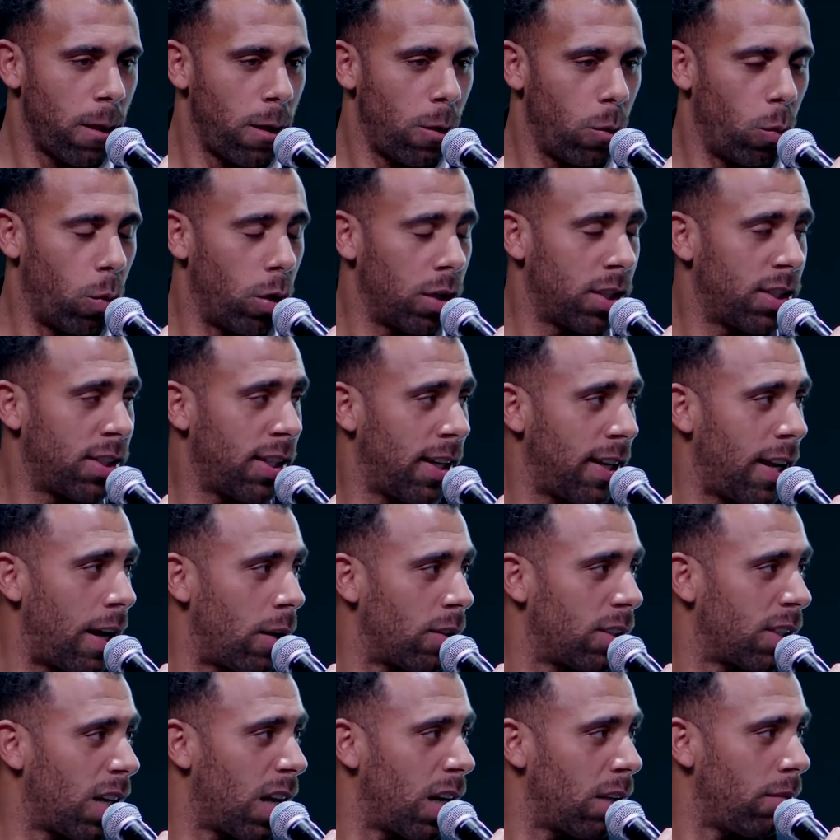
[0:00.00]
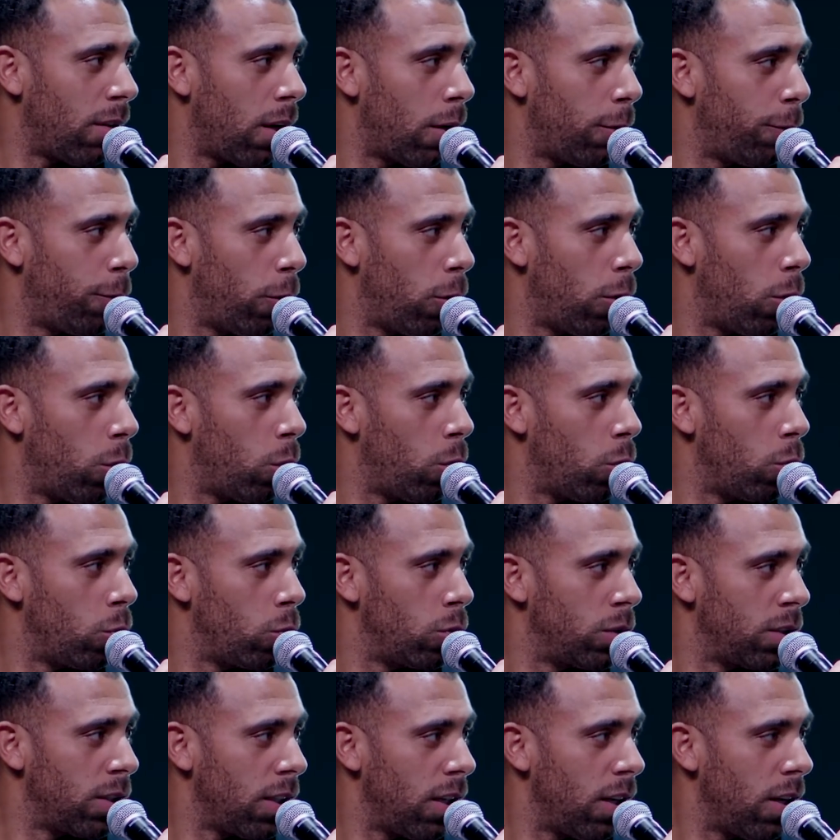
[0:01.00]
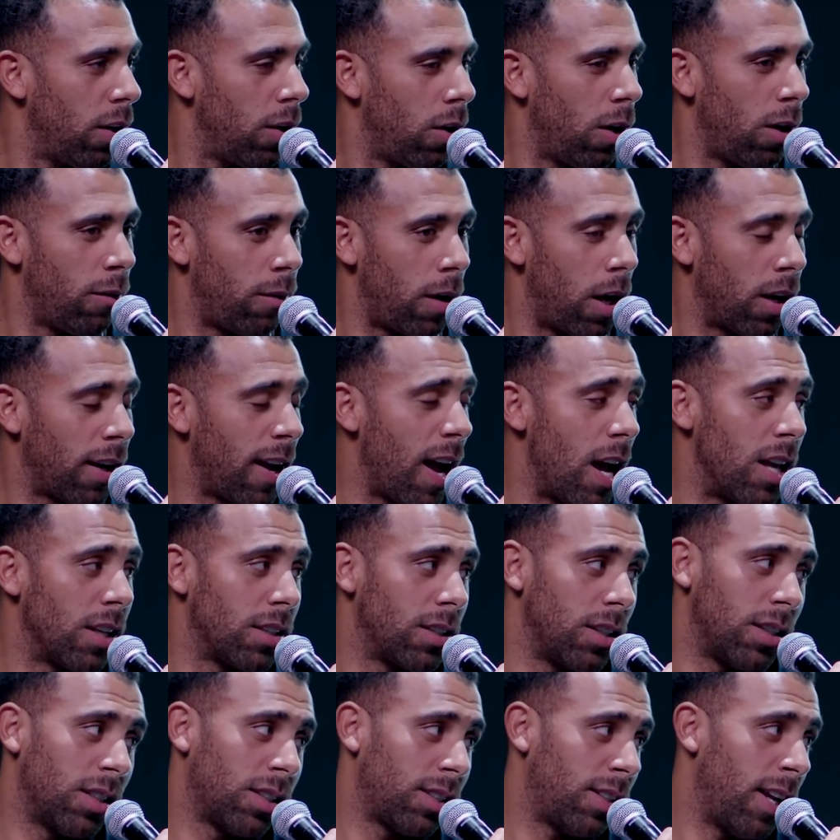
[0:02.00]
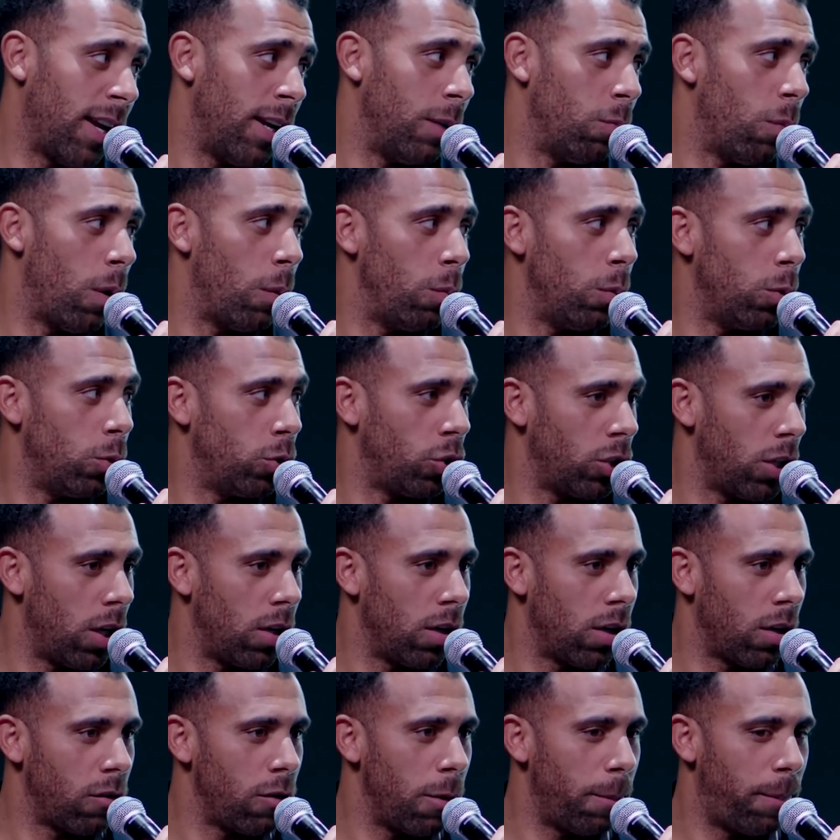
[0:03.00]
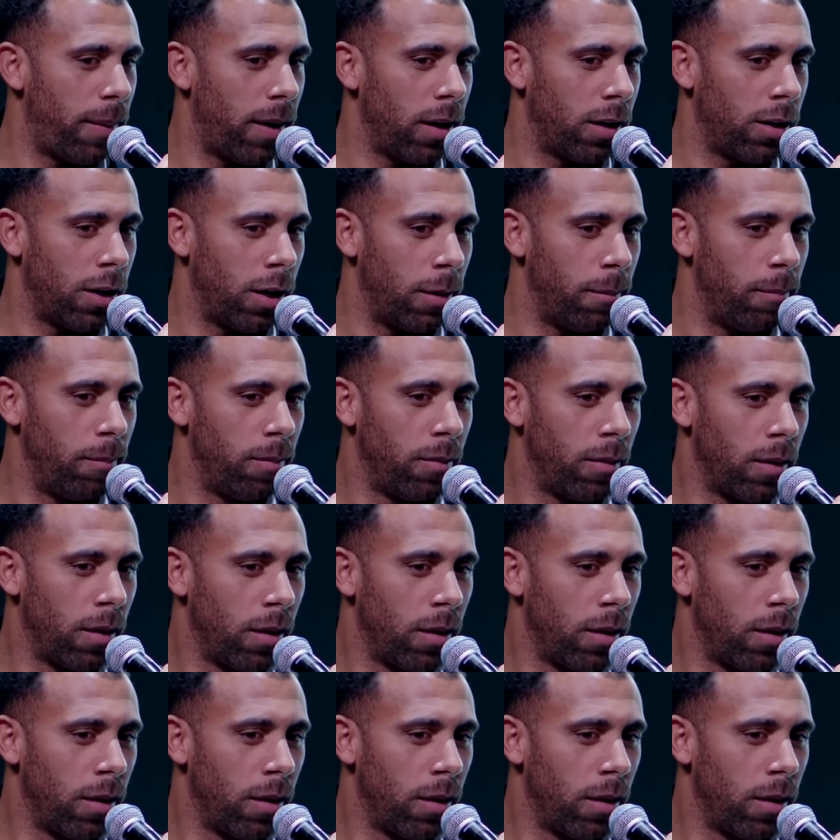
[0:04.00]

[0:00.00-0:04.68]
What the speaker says: what's said outside of our four walls of our council estate when we was younger in Peckham,